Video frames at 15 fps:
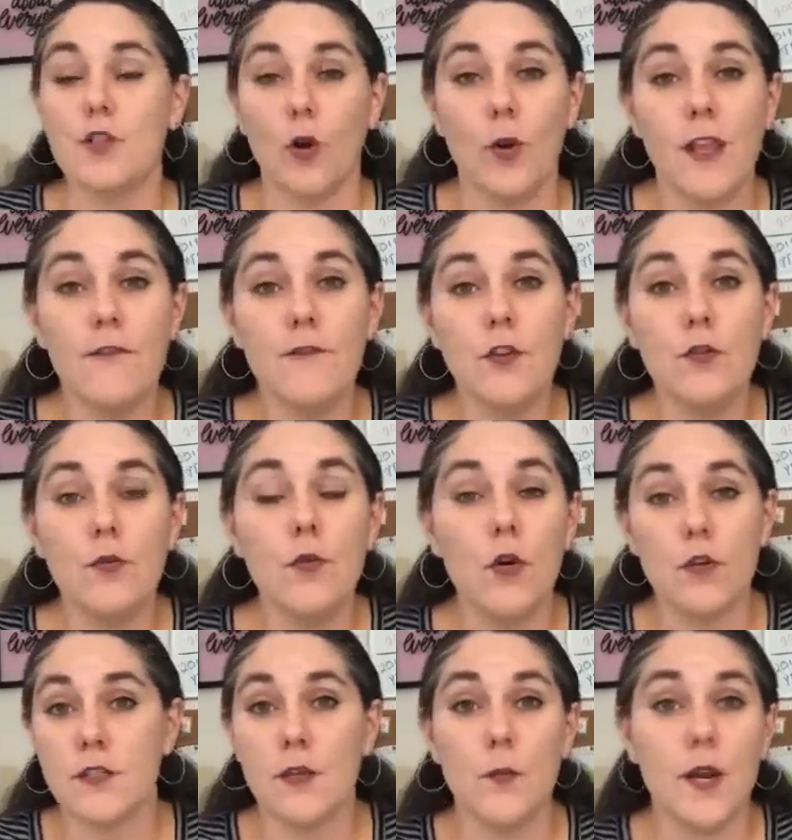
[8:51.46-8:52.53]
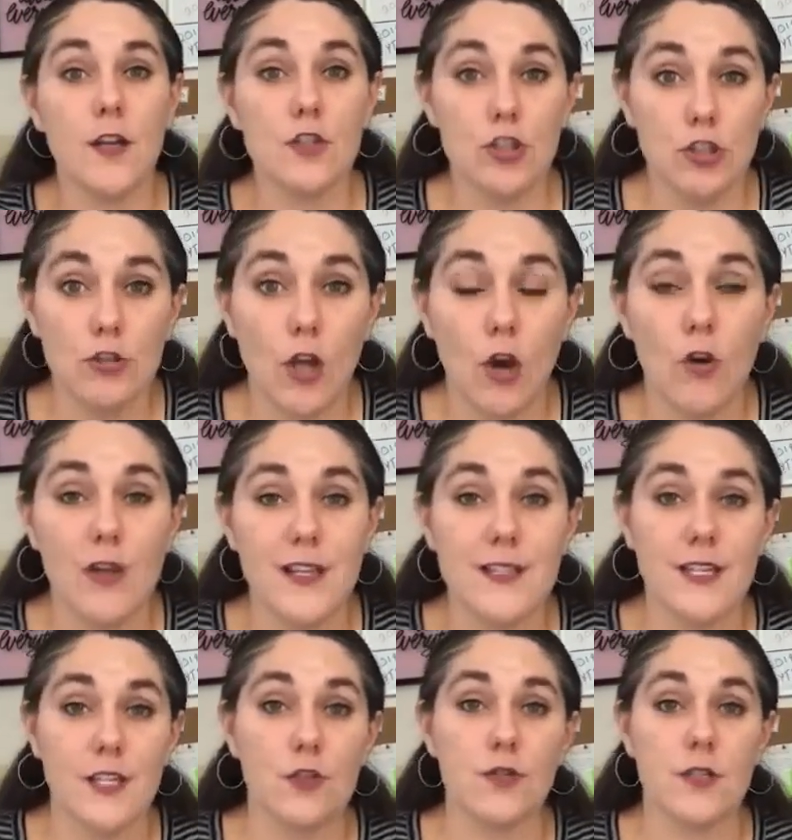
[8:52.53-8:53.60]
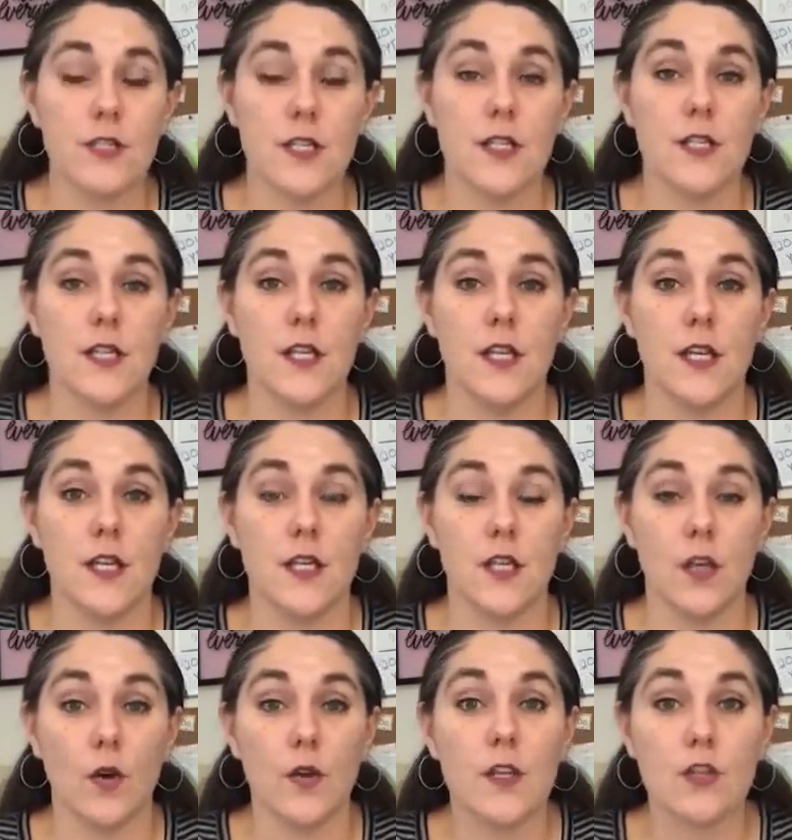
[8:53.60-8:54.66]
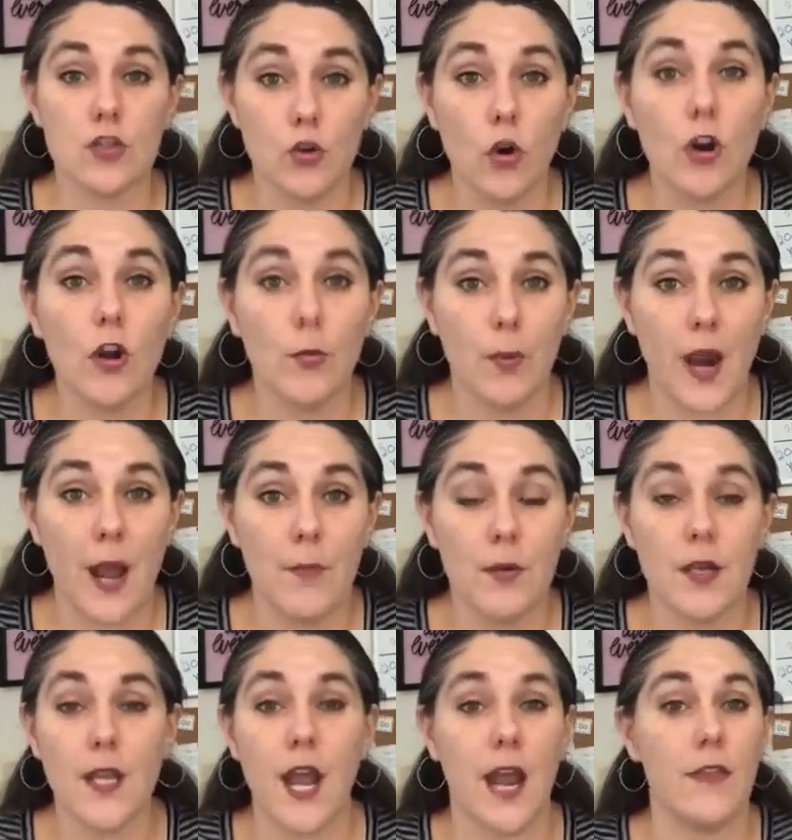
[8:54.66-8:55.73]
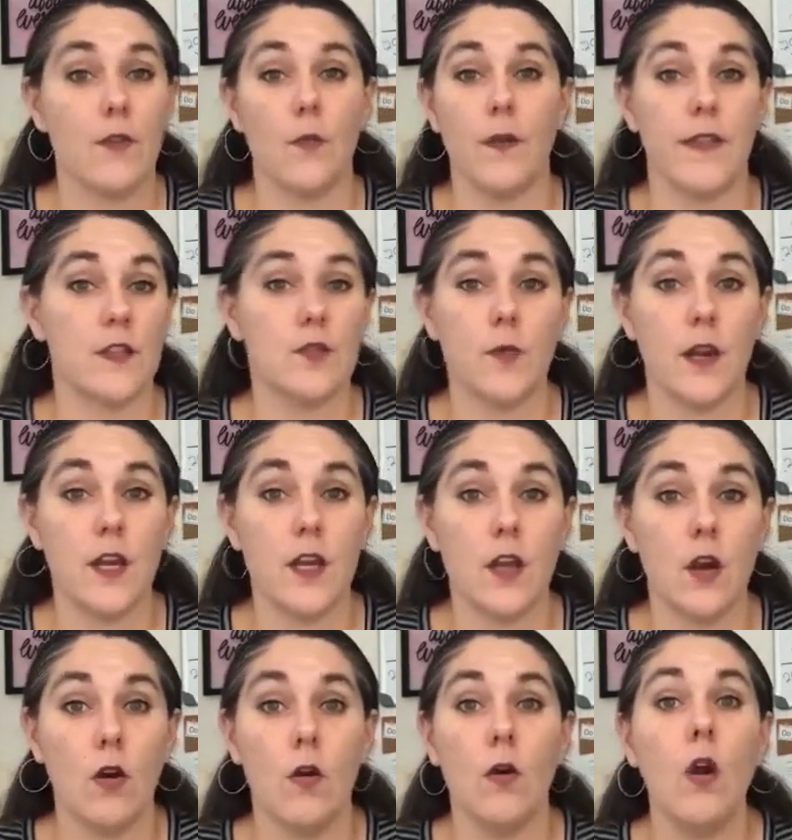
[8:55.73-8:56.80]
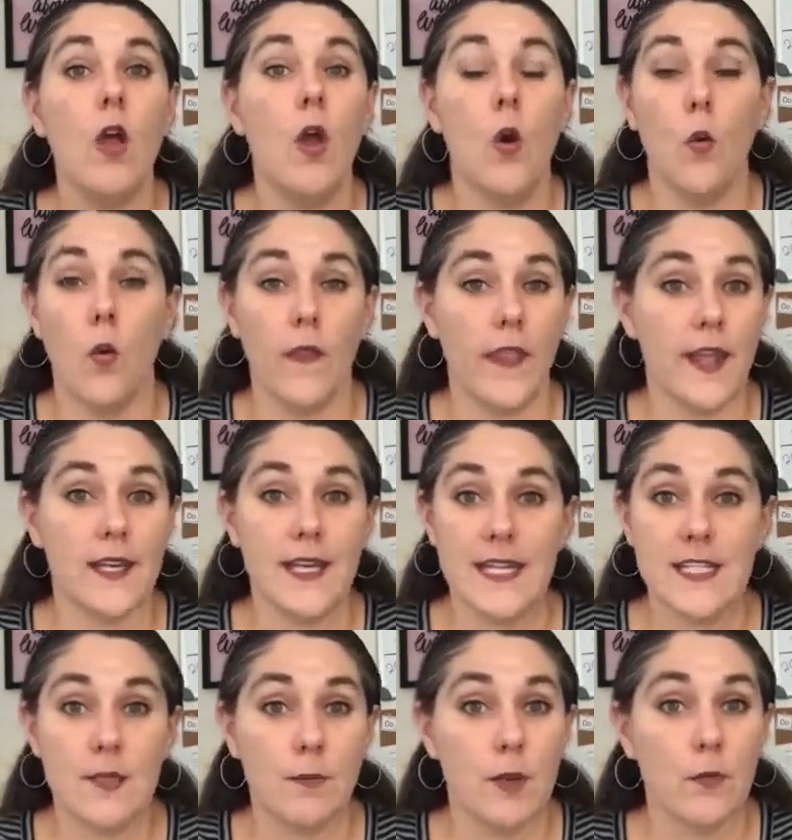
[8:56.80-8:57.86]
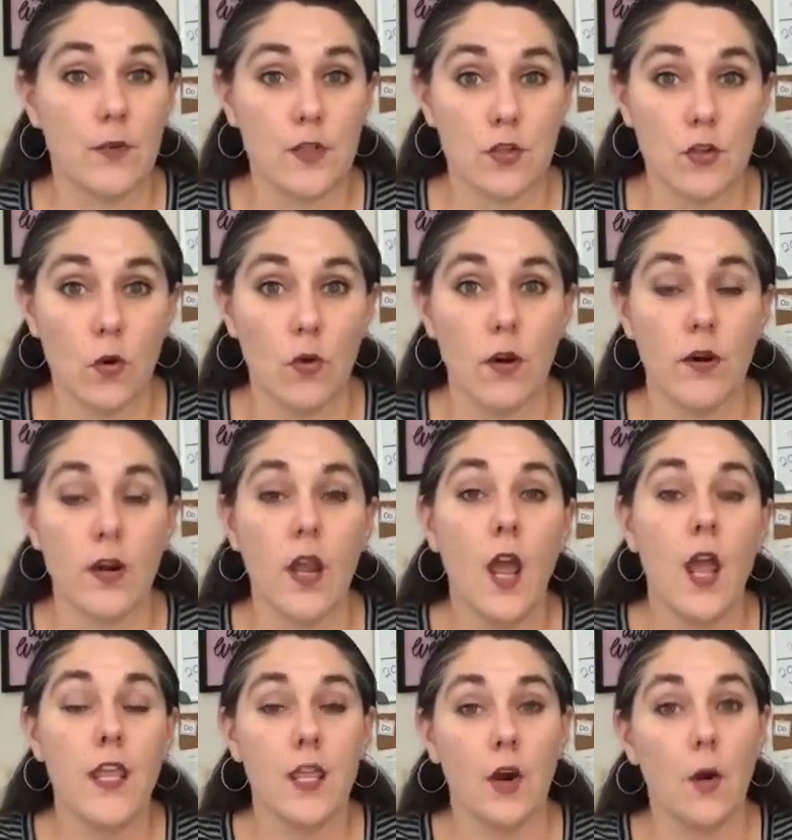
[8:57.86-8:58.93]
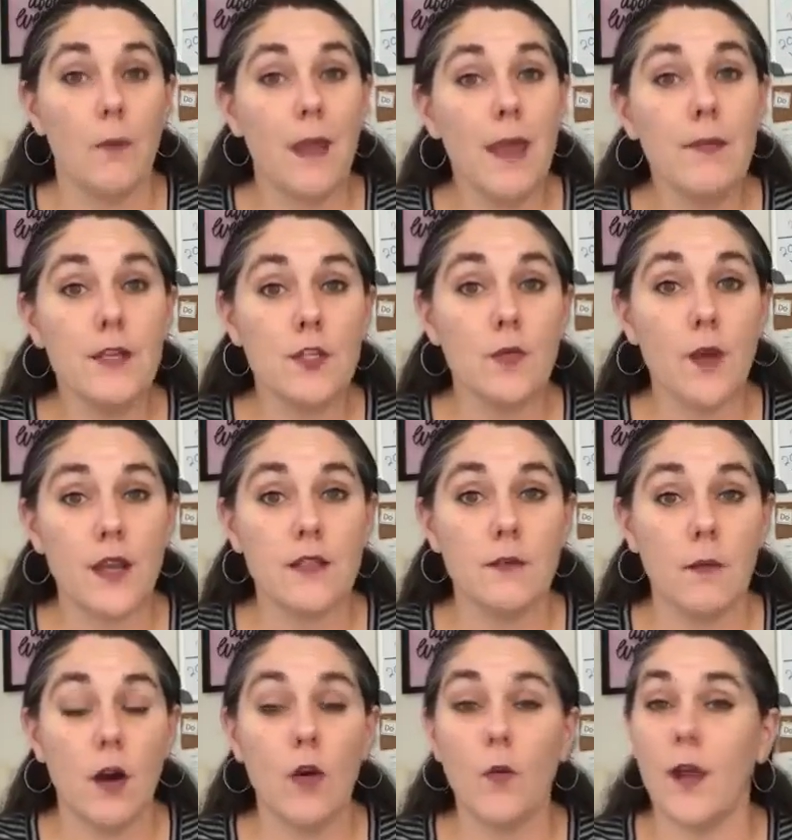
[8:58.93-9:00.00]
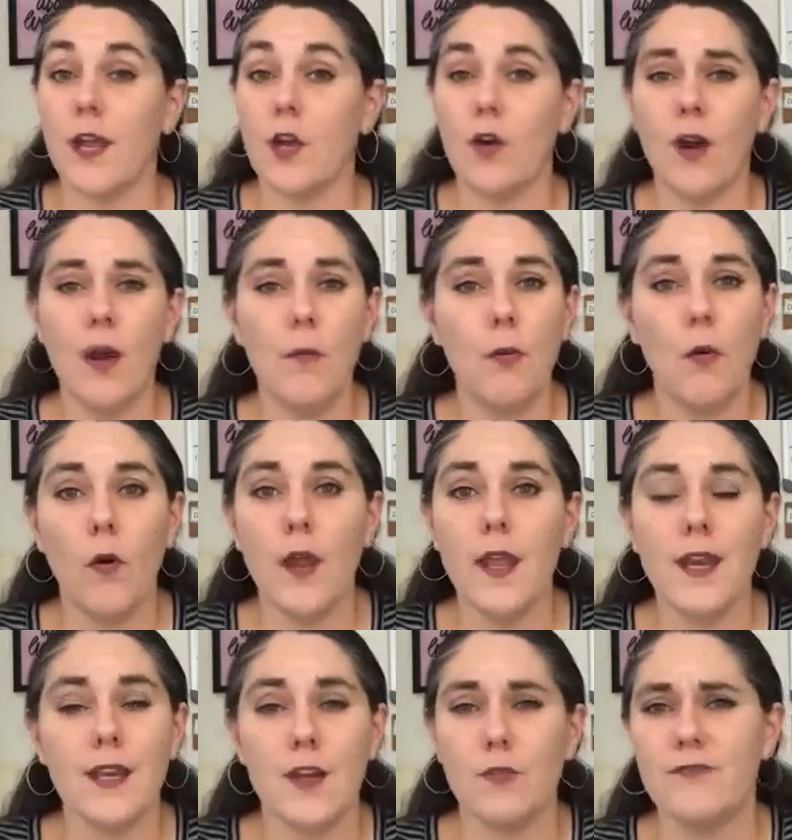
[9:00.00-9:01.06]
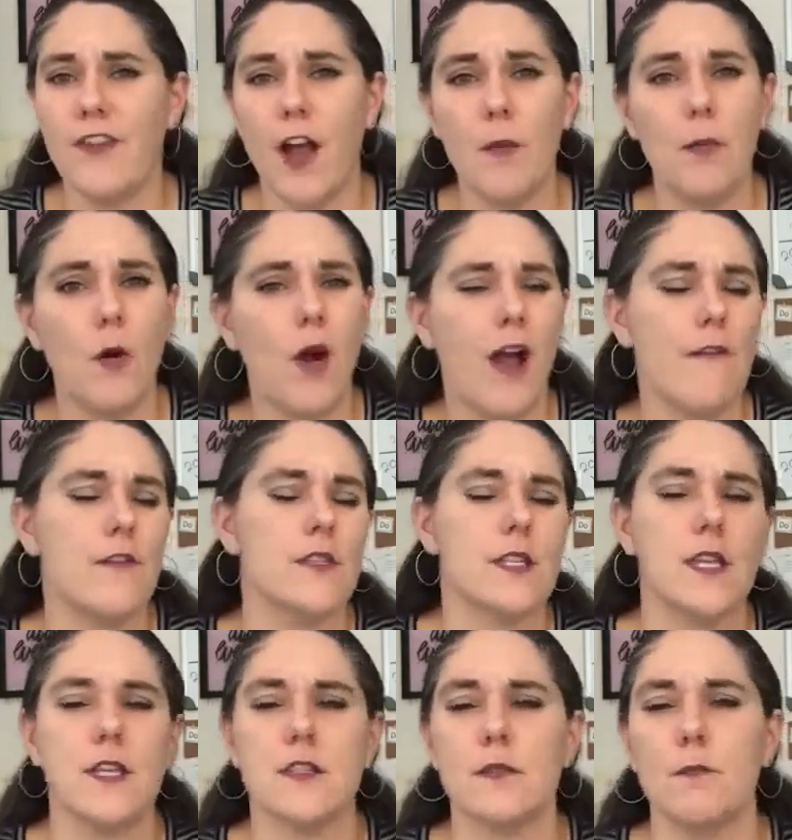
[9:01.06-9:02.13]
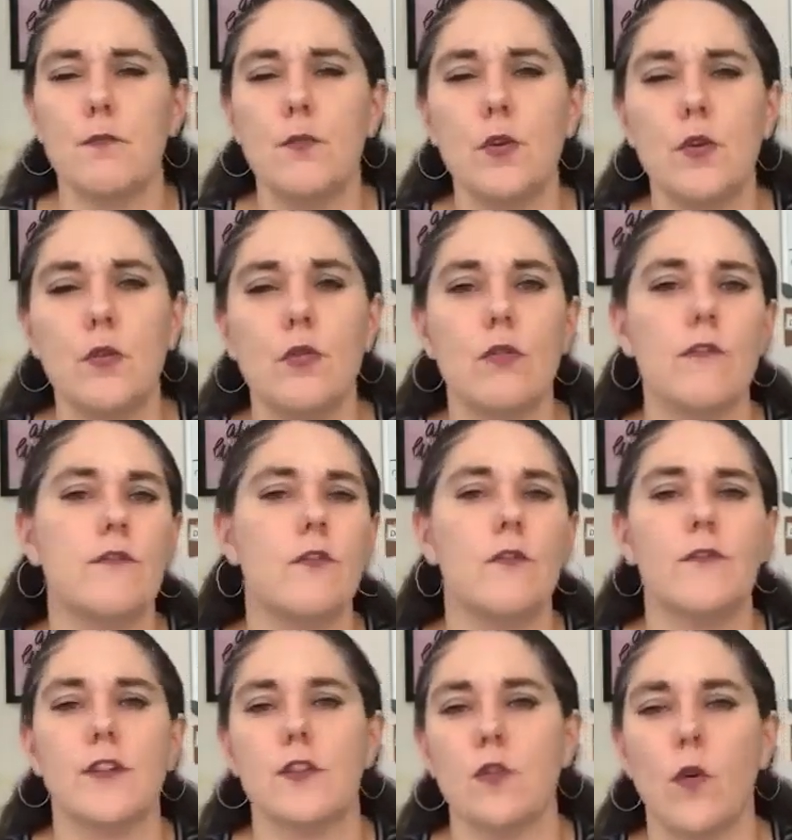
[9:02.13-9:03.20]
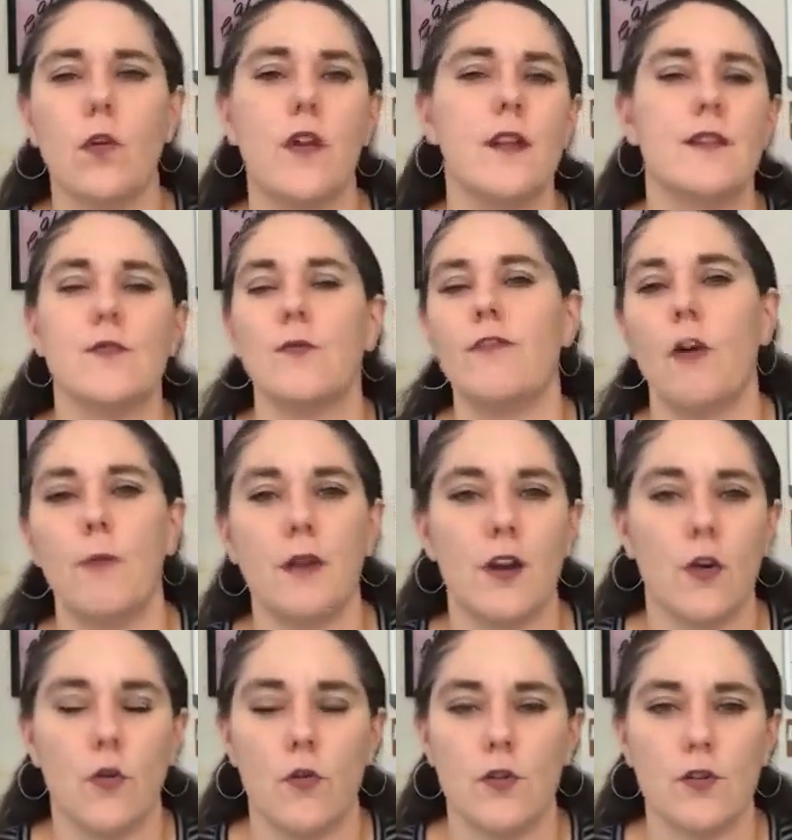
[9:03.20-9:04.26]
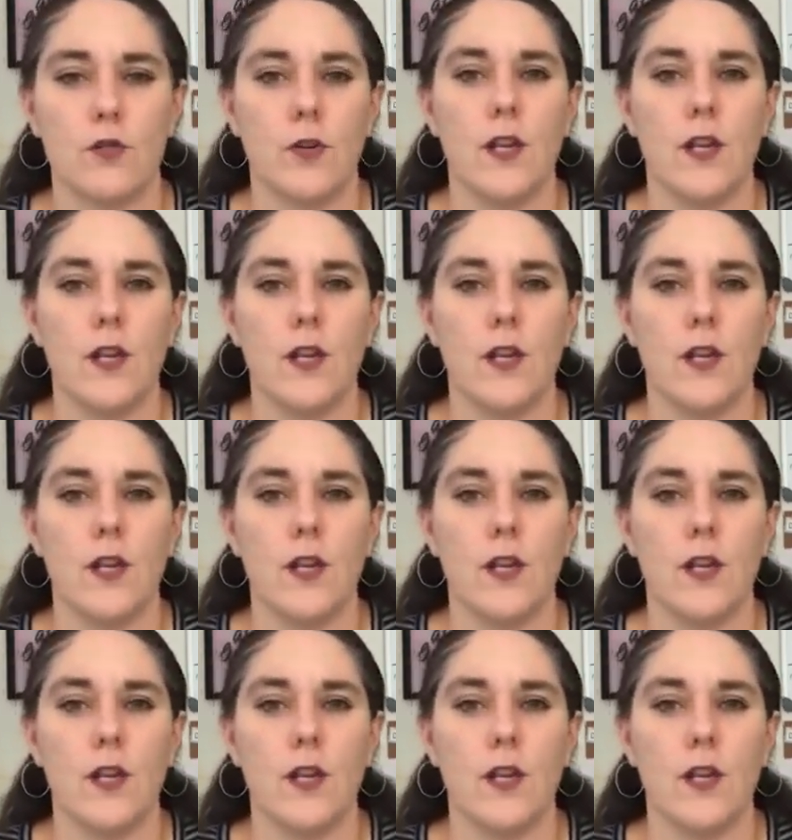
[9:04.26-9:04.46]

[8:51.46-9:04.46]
So if you or someone else is interested in a historical property, either one that's ready to go, one that needs to be restored, maybe direct them our way. Crown Point, Valpo obviously has some beautiful Victorians. We've all been on Court